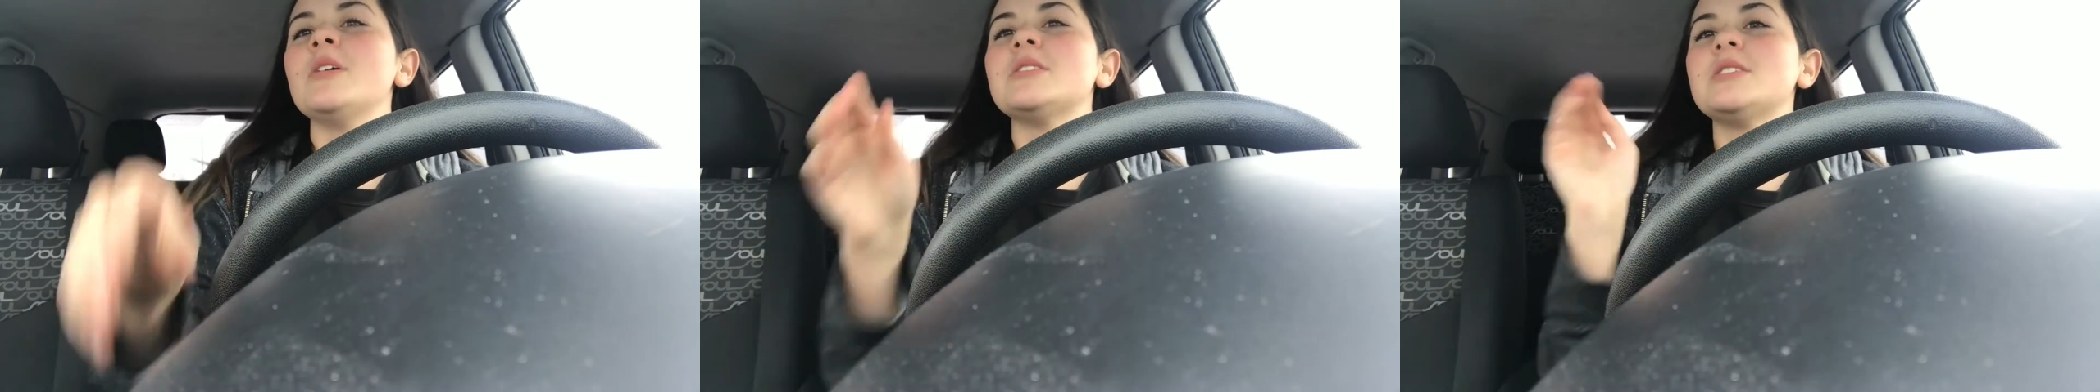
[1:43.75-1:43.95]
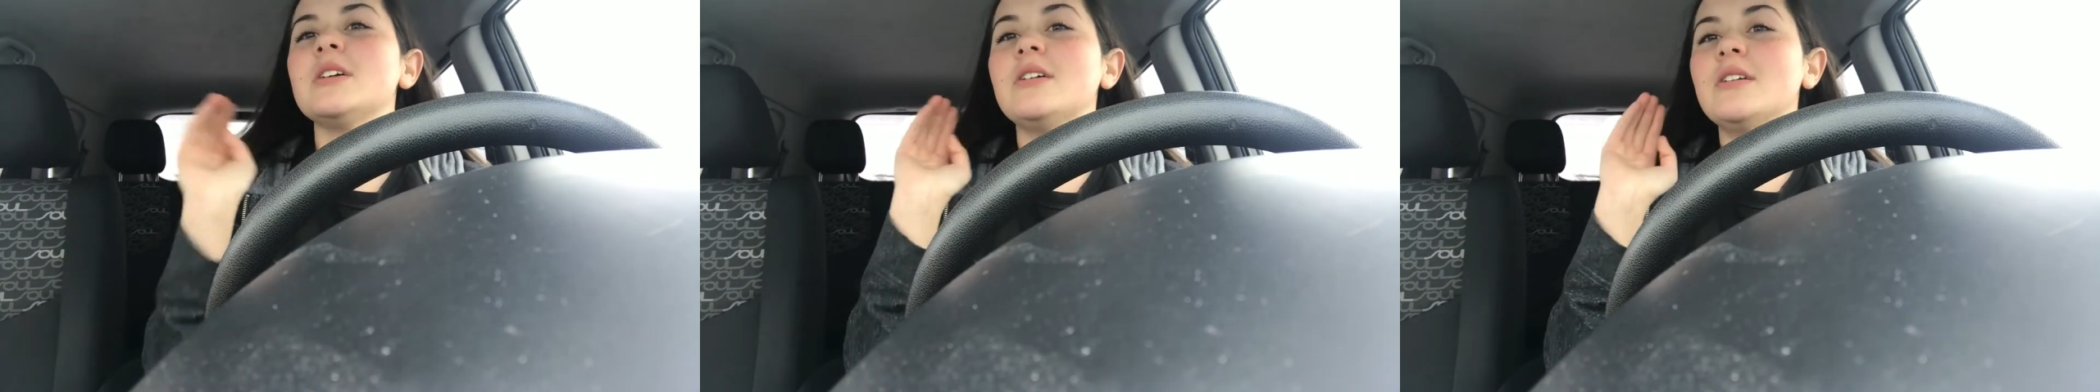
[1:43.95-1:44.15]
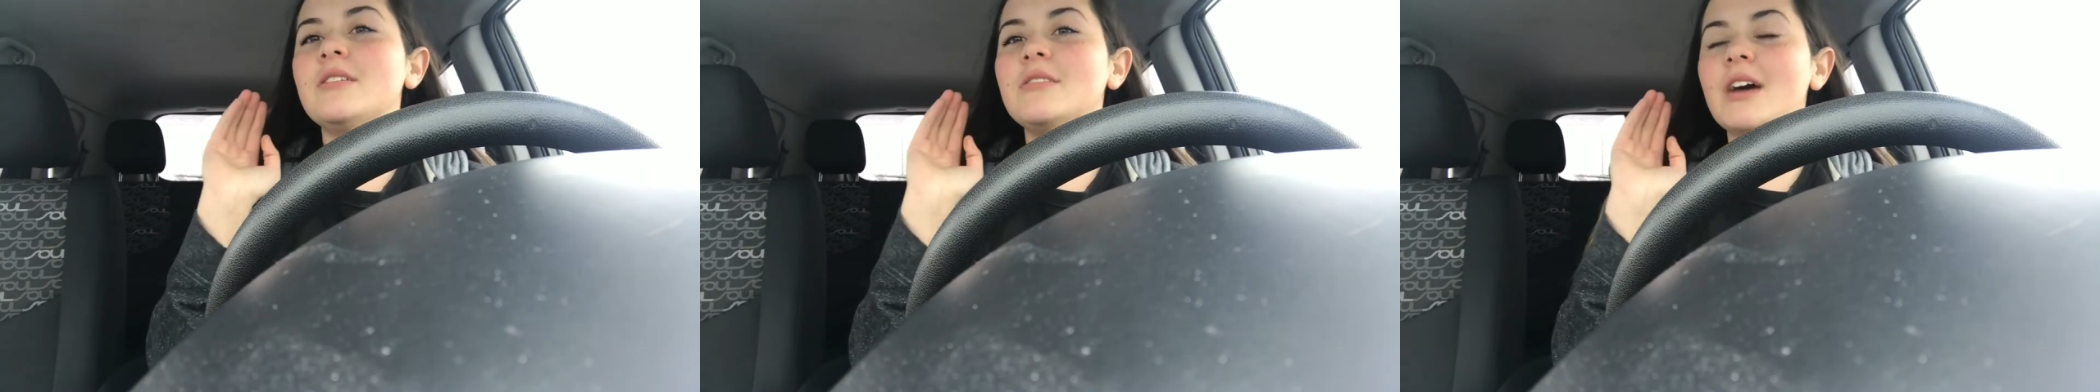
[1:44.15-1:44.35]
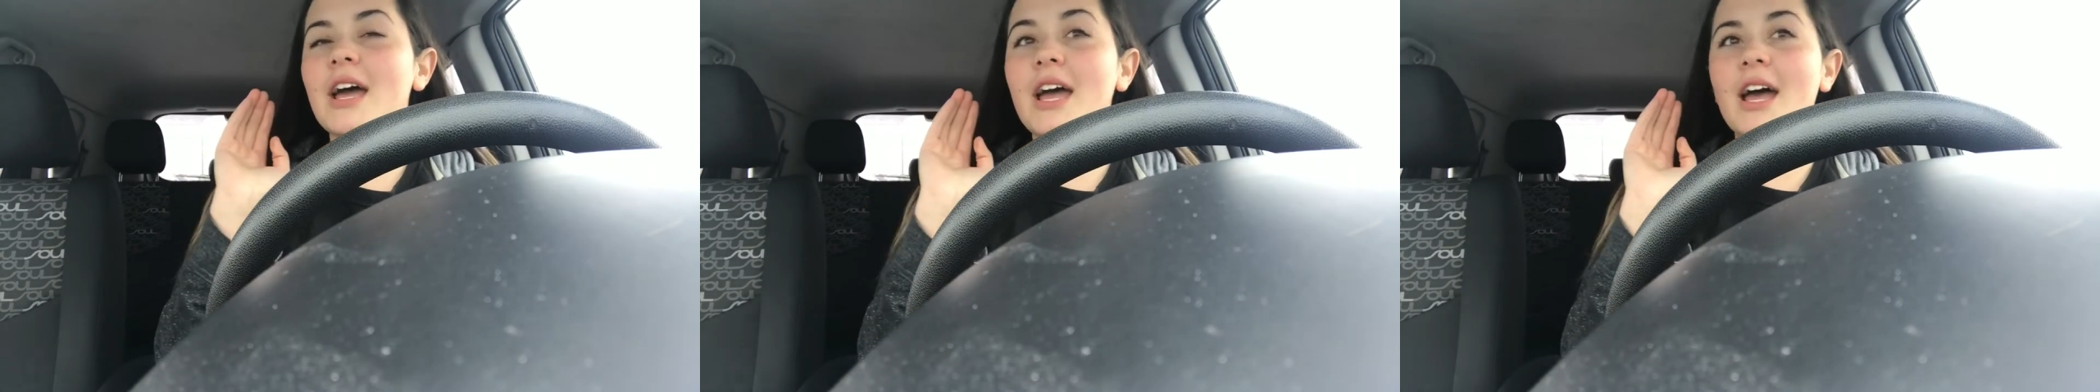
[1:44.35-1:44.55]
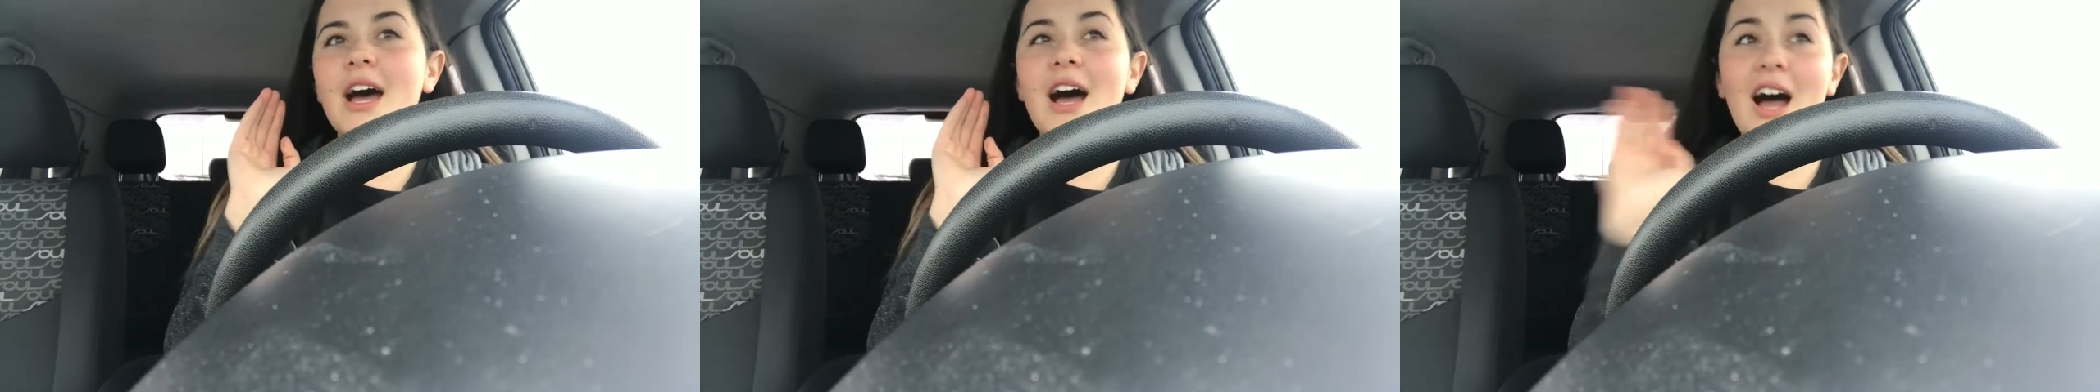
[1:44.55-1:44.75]
So
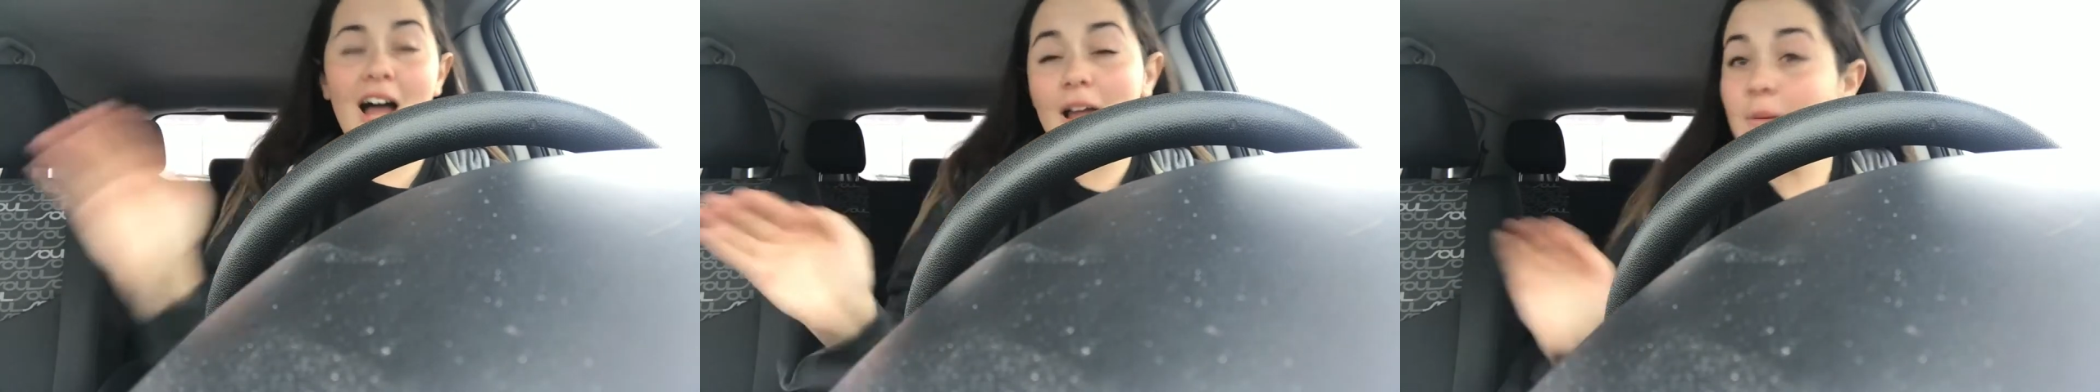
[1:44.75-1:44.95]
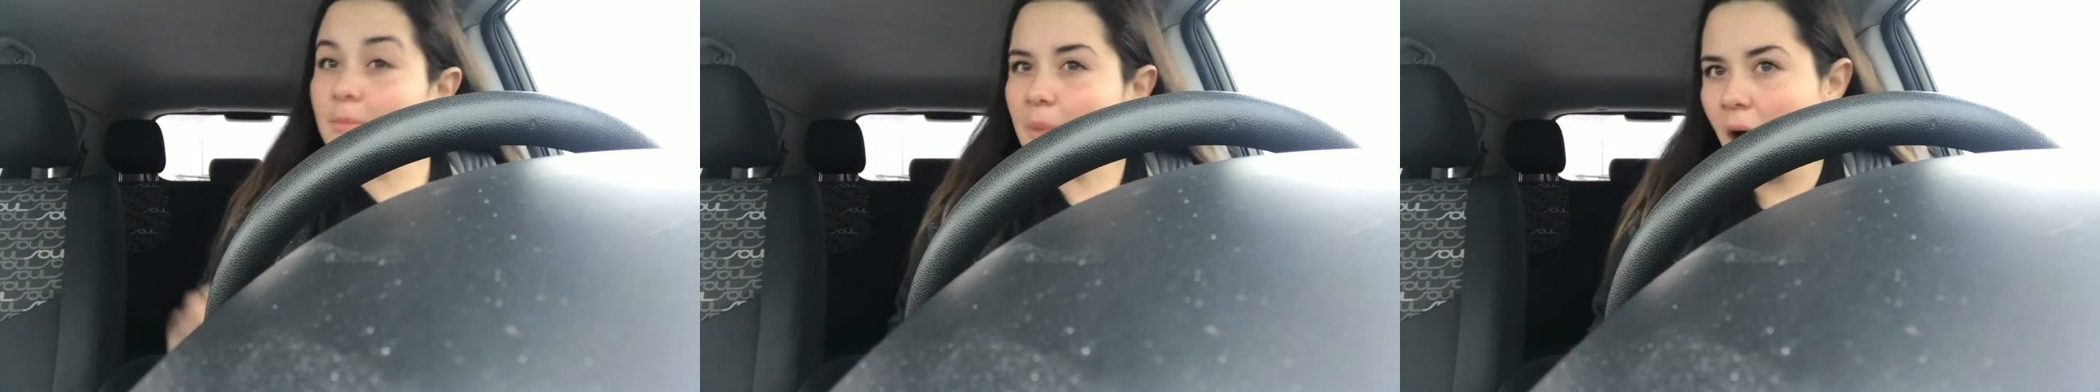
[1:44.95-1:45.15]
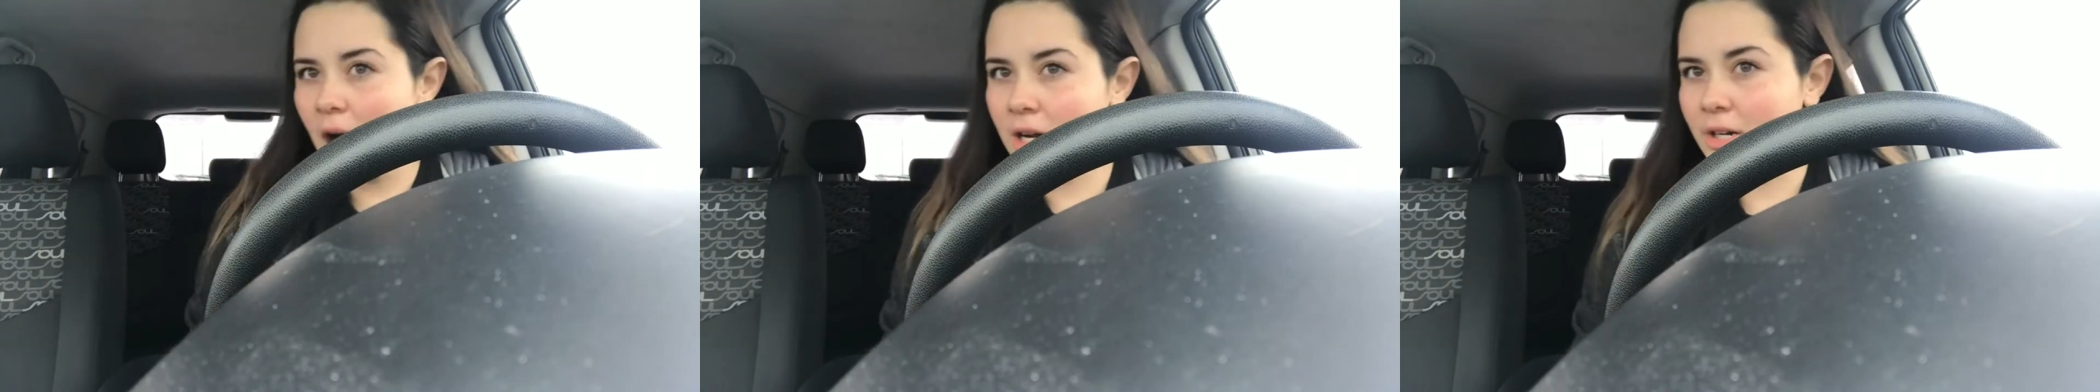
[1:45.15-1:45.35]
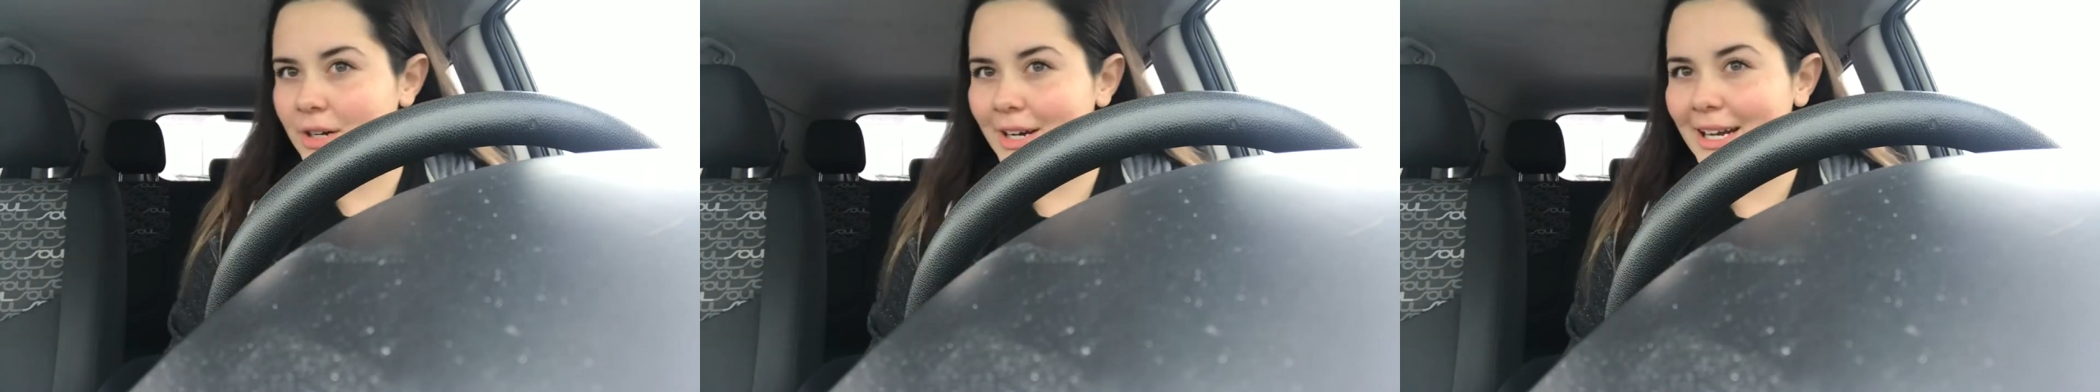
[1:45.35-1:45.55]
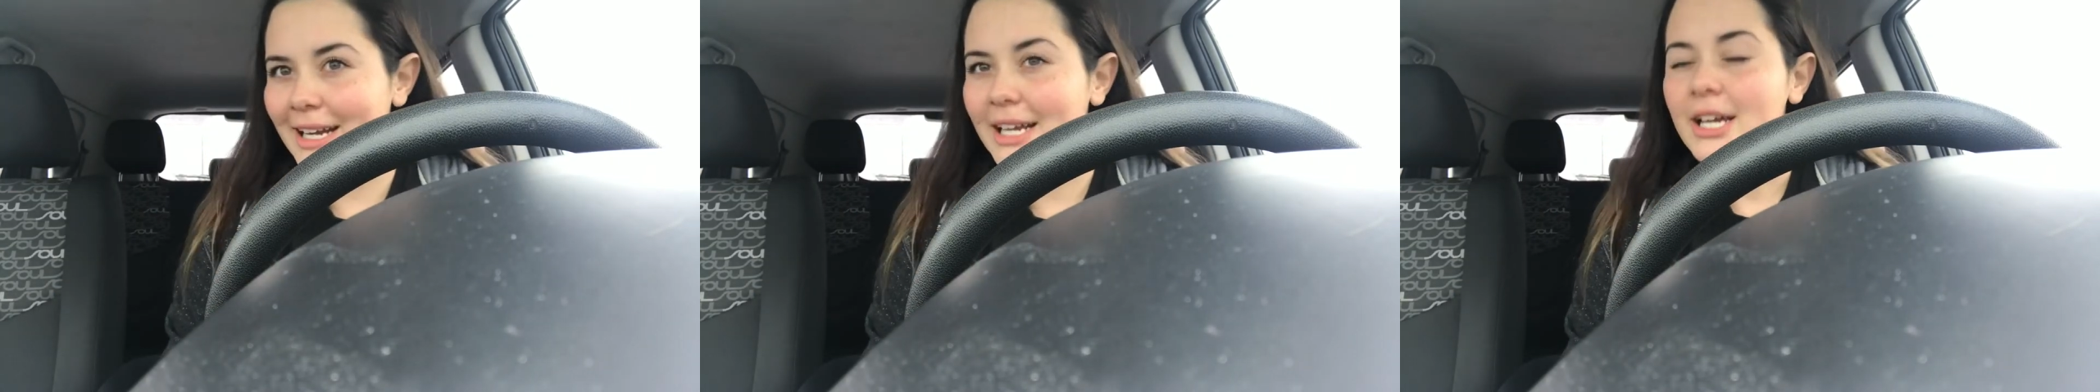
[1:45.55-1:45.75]
I'm
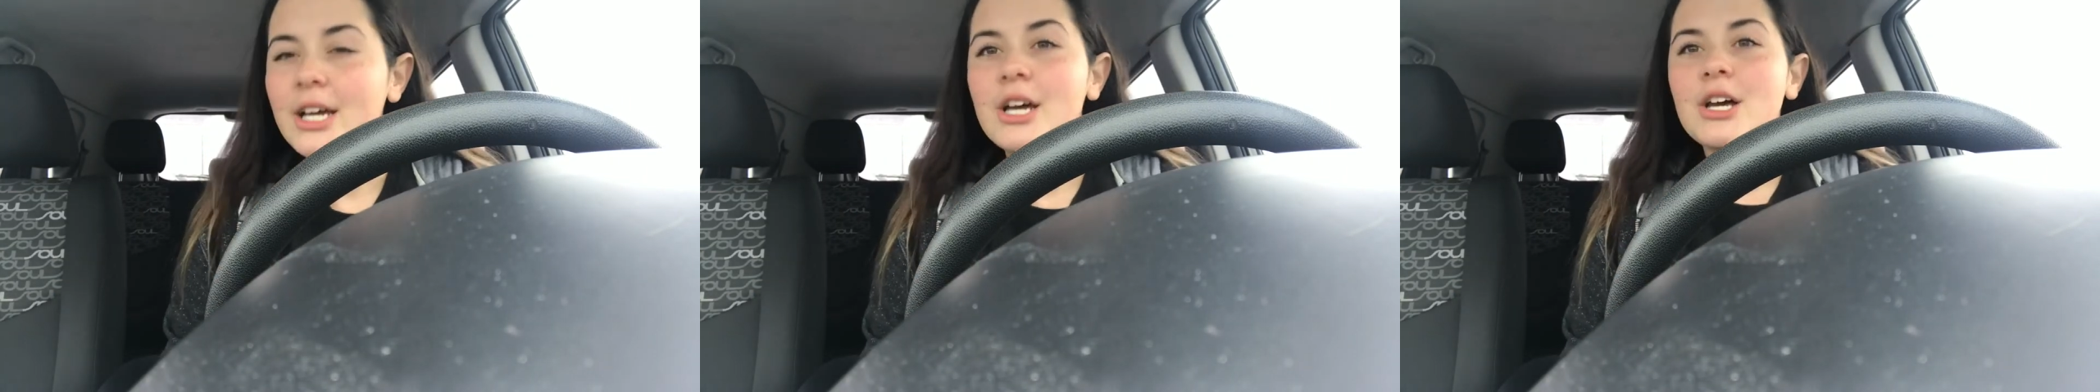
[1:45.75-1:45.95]
hungry.